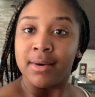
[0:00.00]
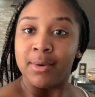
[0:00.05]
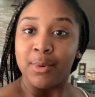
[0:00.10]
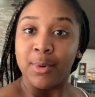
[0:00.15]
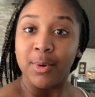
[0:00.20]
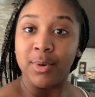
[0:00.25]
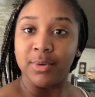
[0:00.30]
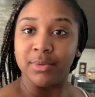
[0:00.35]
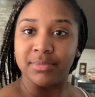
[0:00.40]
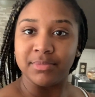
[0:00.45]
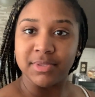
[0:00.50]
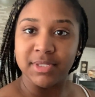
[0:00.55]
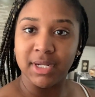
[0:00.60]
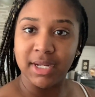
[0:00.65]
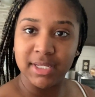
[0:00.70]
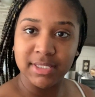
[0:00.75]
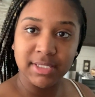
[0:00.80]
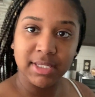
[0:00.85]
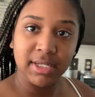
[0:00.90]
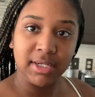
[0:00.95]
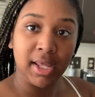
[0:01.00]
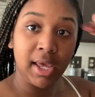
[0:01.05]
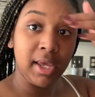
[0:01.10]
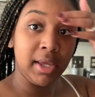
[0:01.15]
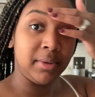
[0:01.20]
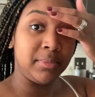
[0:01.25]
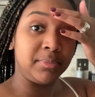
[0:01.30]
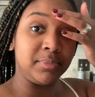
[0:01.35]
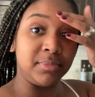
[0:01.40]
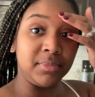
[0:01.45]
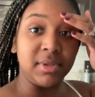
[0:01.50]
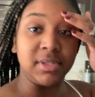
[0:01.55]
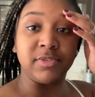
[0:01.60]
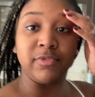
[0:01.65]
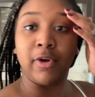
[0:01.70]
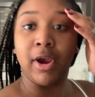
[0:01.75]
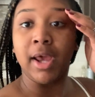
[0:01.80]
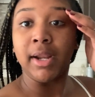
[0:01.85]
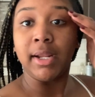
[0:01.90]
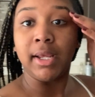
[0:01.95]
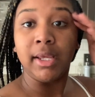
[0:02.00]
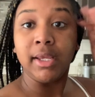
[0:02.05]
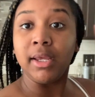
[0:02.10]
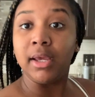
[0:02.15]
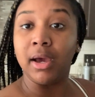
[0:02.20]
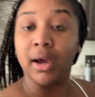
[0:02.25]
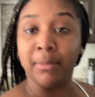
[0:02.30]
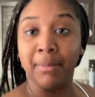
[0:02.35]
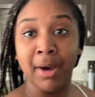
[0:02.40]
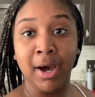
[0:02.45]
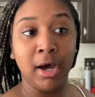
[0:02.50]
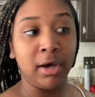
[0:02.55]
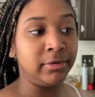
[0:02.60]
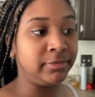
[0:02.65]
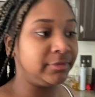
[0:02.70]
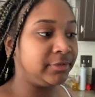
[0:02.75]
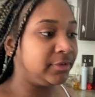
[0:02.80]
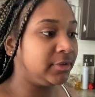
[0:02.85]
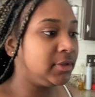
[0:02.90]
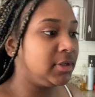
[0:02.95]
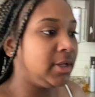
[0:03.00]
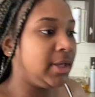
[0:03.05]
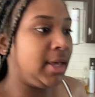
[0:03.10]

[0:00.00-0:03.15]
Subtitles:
Ooh, today's a good day. It's Friday. I'm off.